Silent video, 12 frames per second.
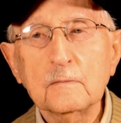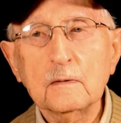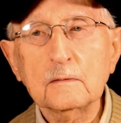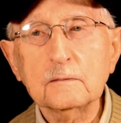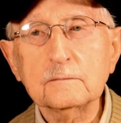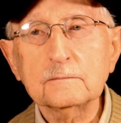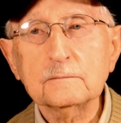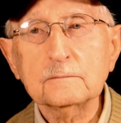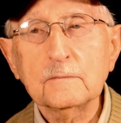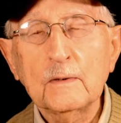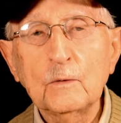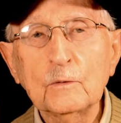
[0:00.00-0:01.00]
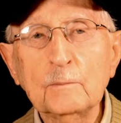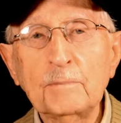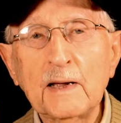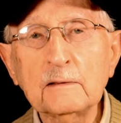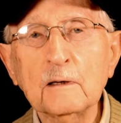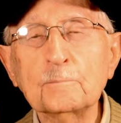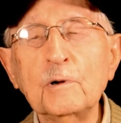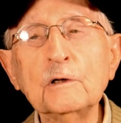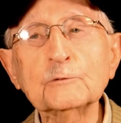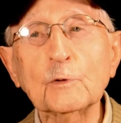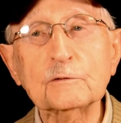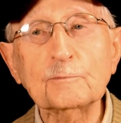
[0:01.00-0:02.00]
group of people? The Battle of
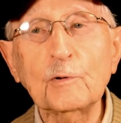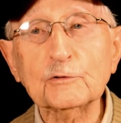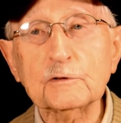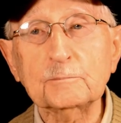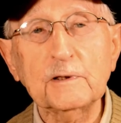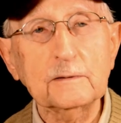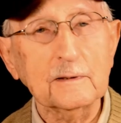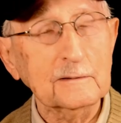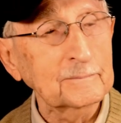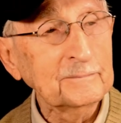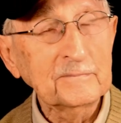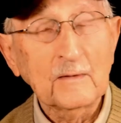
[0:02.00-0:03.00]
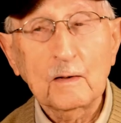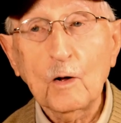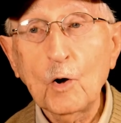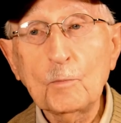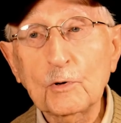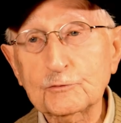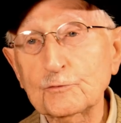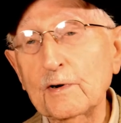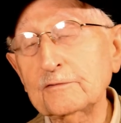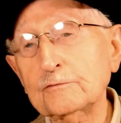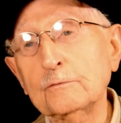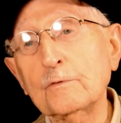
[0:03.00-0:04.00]
Bulge was supposed to be almost
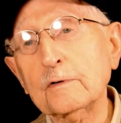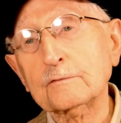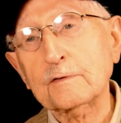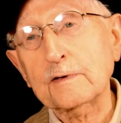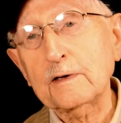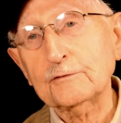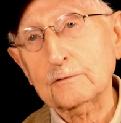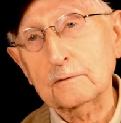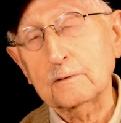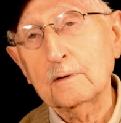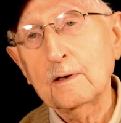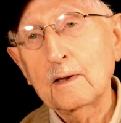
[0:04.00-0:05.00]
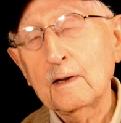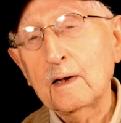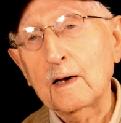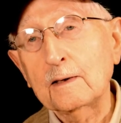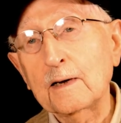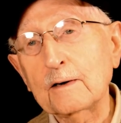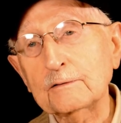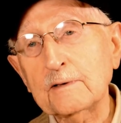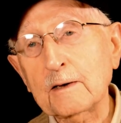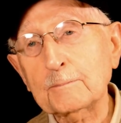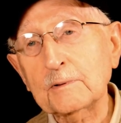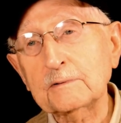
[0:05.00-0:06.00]
rest and recreation, and our
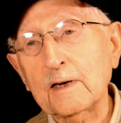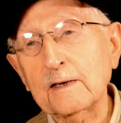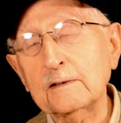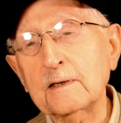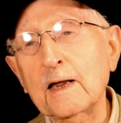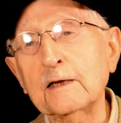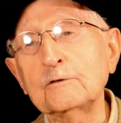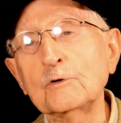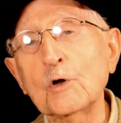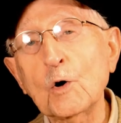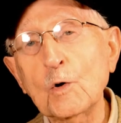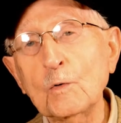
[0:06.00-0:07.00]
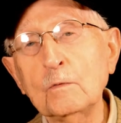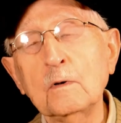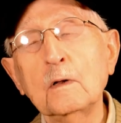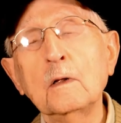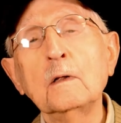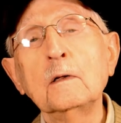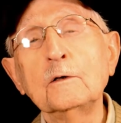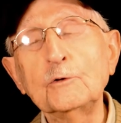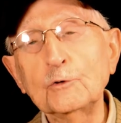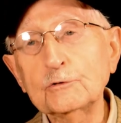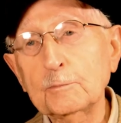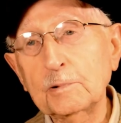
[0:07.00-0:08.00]
tank battalion had no
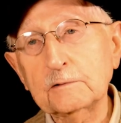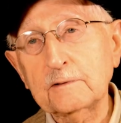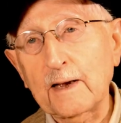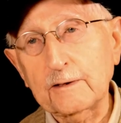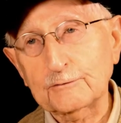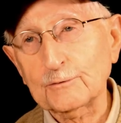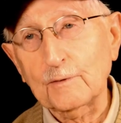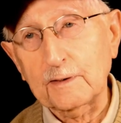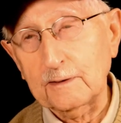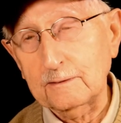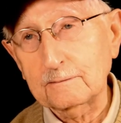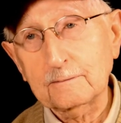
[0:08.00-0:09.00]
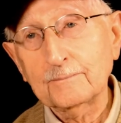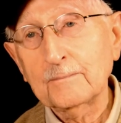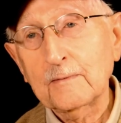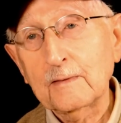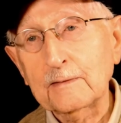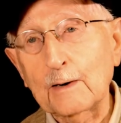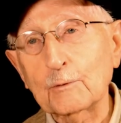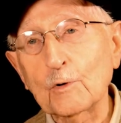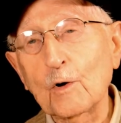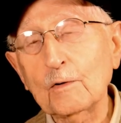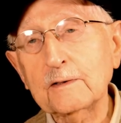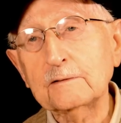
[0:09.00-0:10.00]
usable tanks ready. Wow. They were
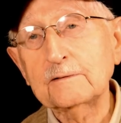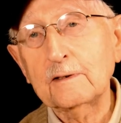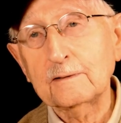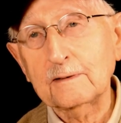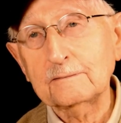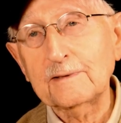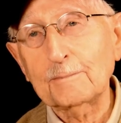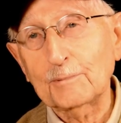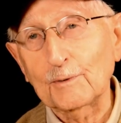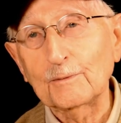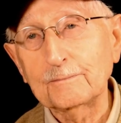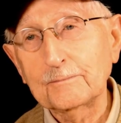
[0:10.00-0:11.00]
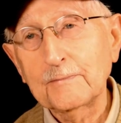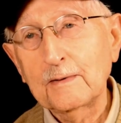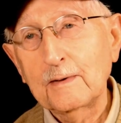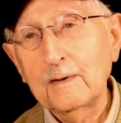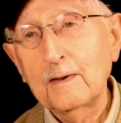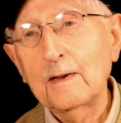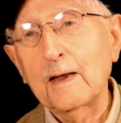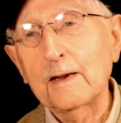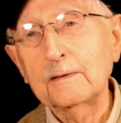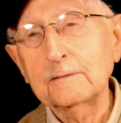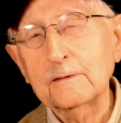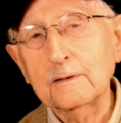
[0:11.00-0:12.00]
all in the depot,
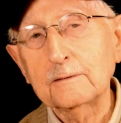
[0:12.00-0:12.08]
and